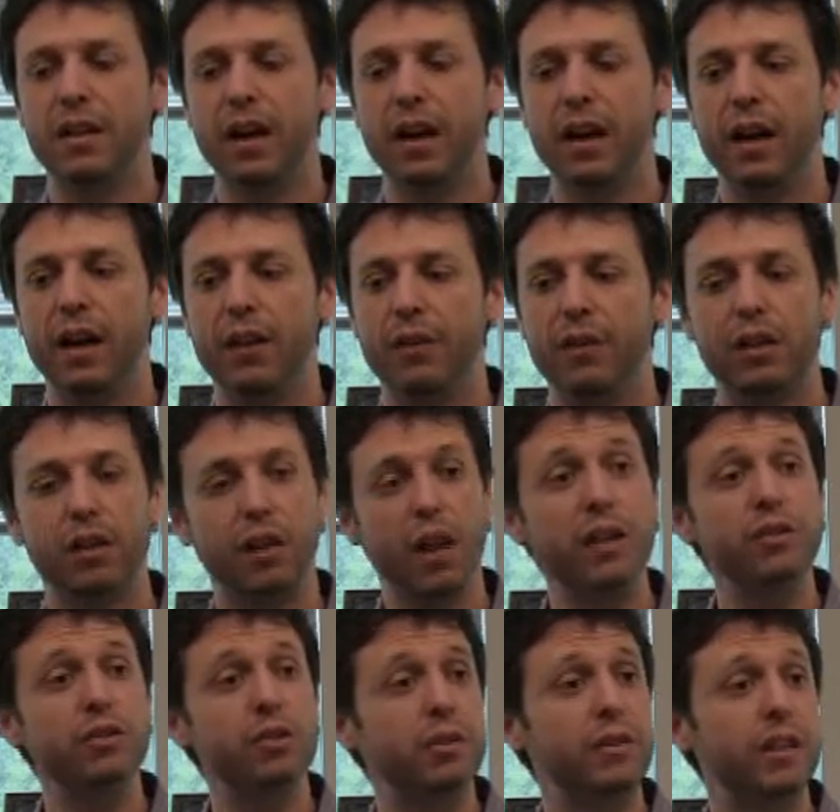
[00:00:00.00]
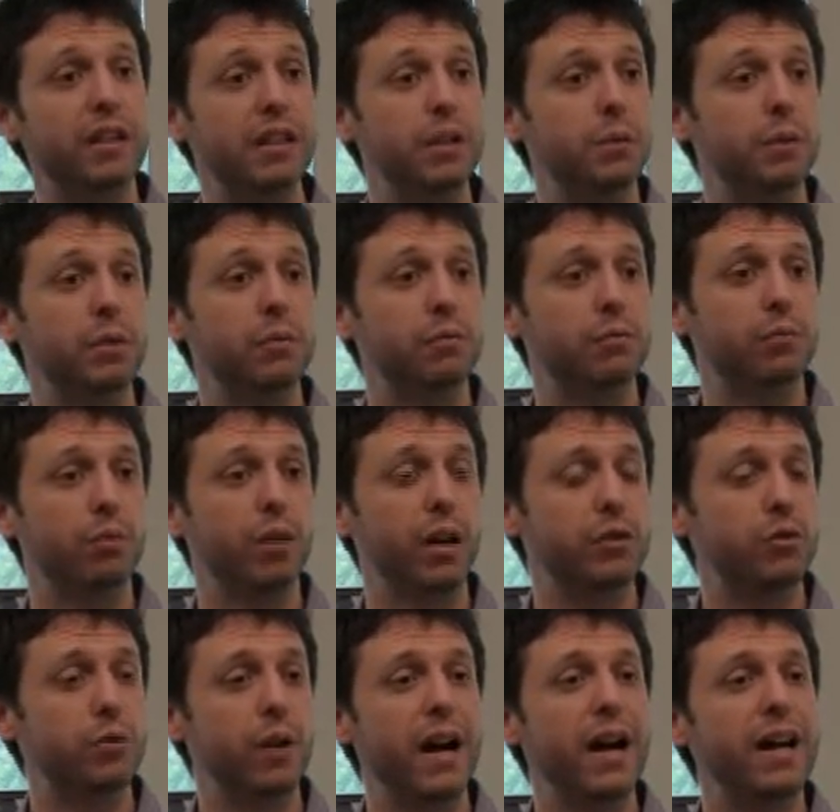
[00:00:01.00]
the cluster that you would
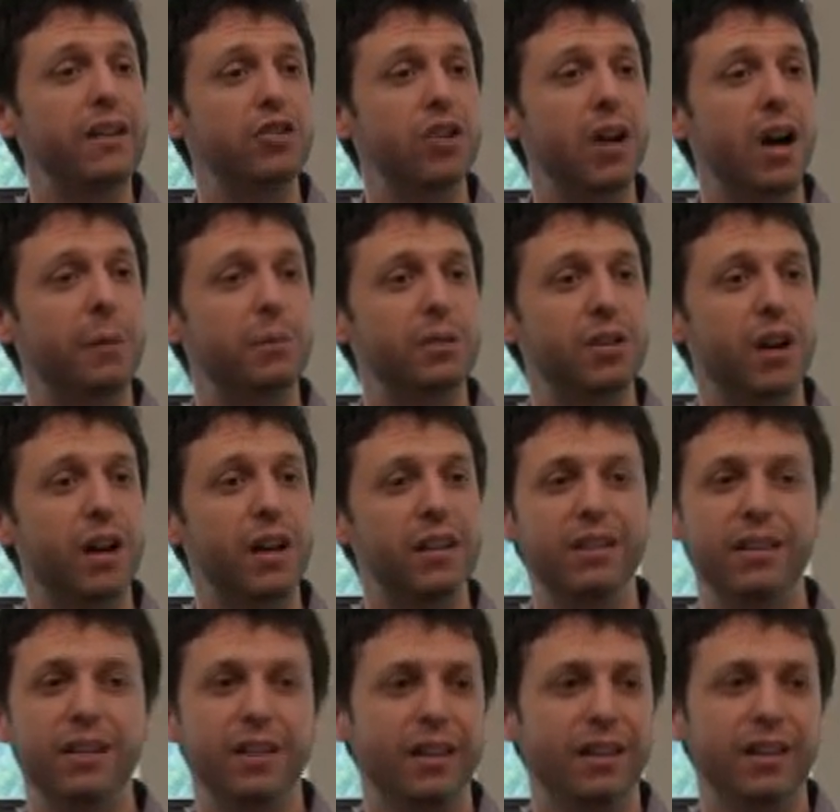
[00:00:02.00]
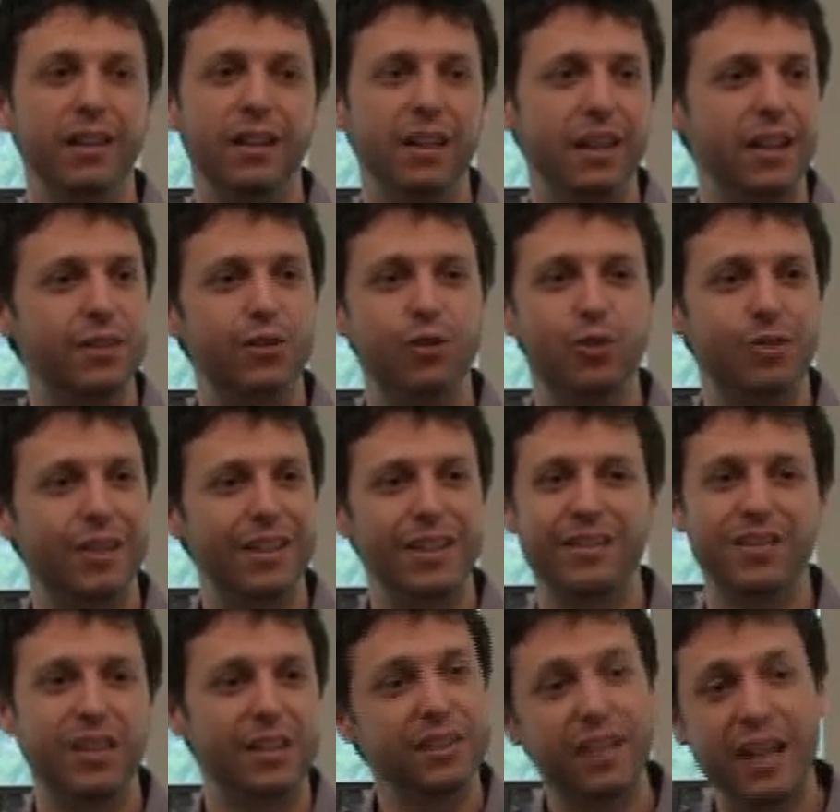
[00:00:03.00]
run Dryad jobs on
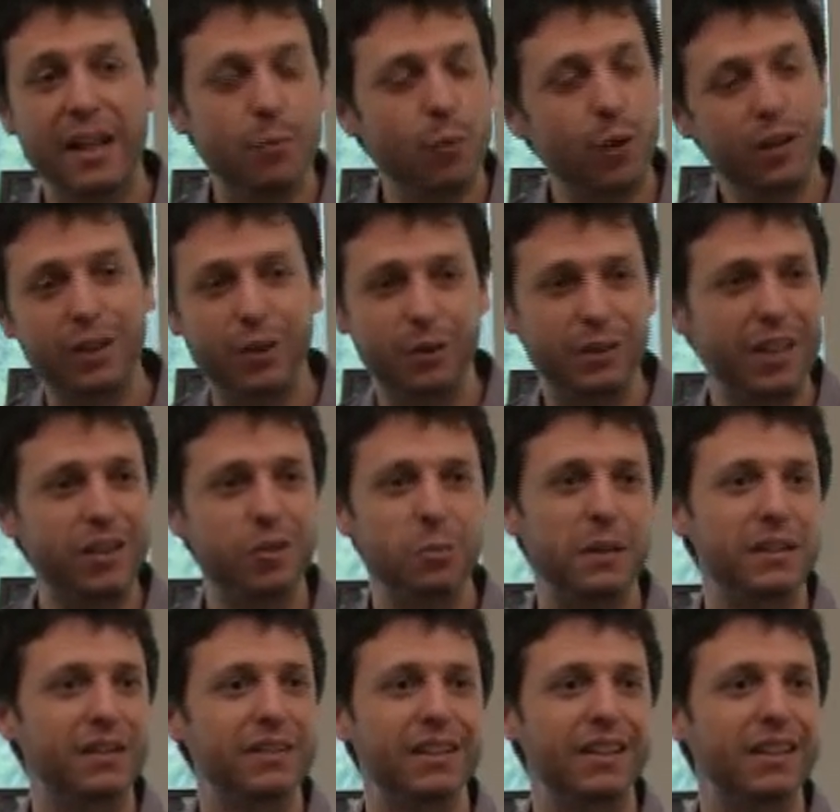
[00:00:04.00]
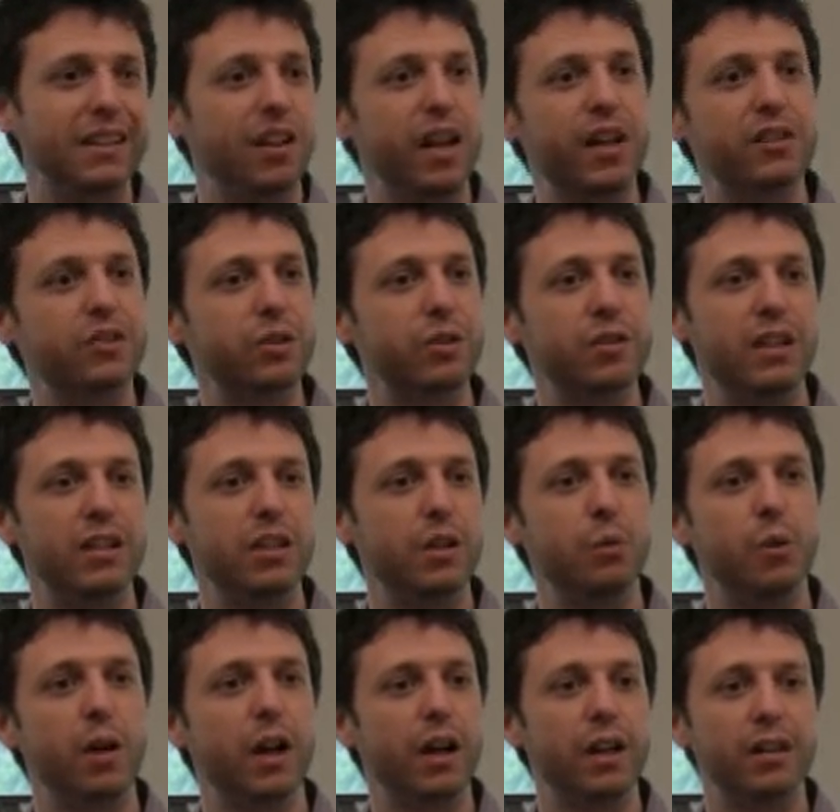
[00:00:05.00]
is the same Windows HPC cluster that you
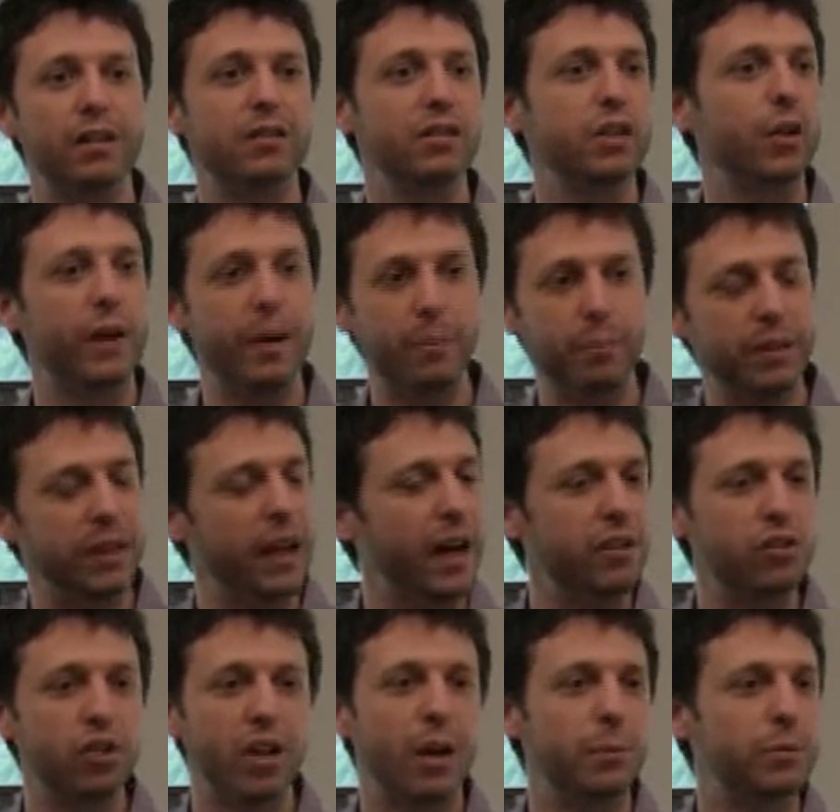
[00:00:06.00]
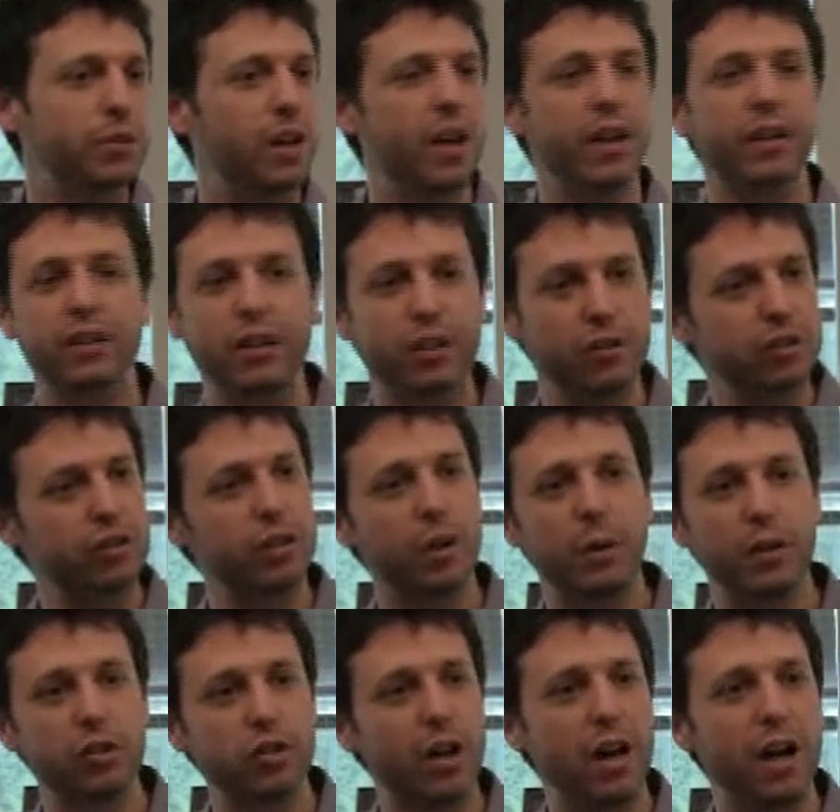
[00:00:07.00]
run your MPI jobs on or your
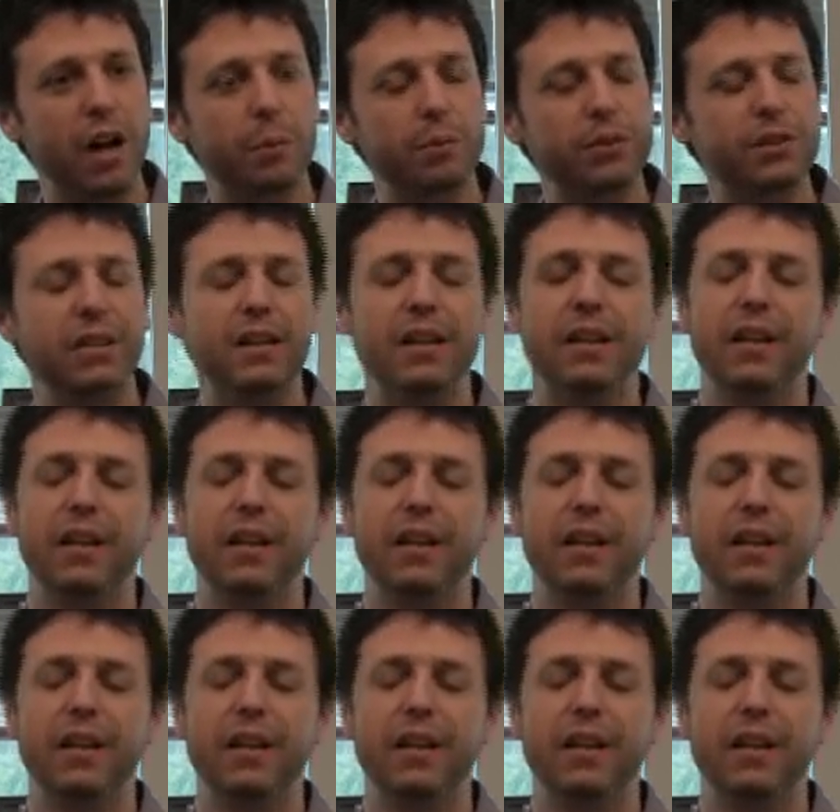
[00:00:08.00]
SOA jobs.